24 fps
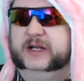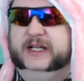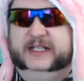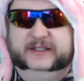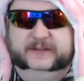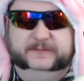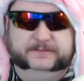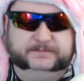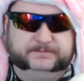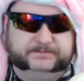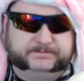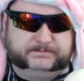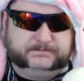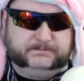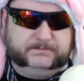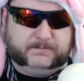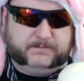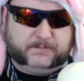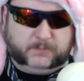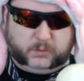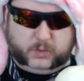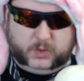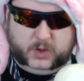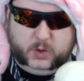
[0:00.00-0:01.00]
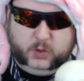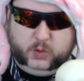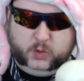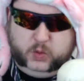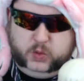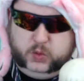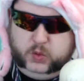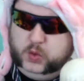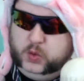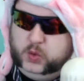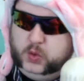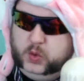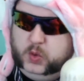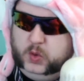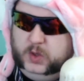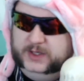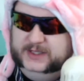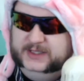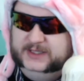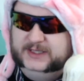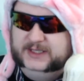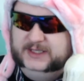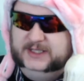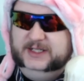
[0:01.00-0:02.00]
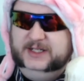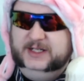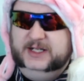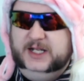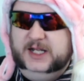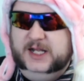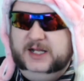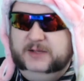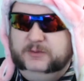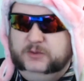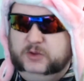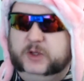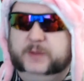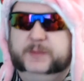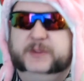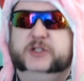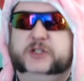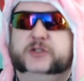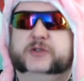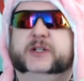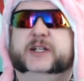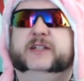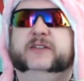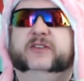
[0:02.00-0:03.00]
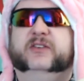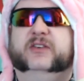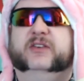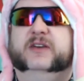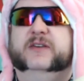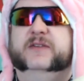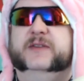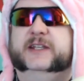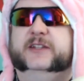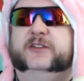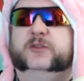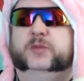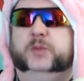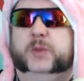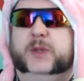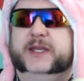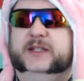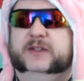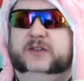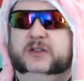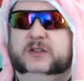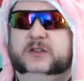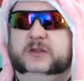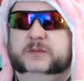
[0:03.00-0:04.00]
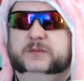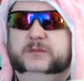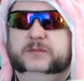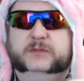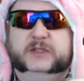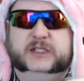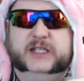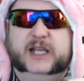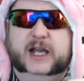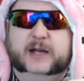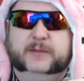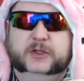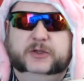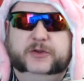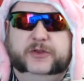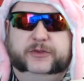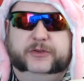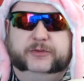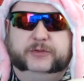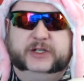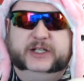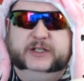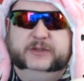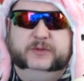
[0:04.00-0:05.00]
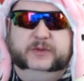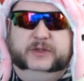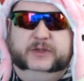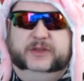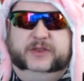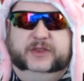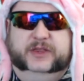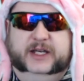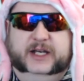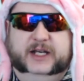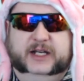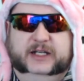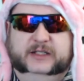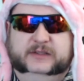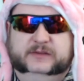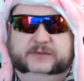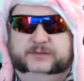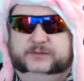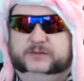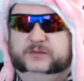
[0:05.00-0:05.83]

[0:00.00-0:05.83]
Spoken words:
And I'm going to be drinking some of this, playing some Diablo 3 with the,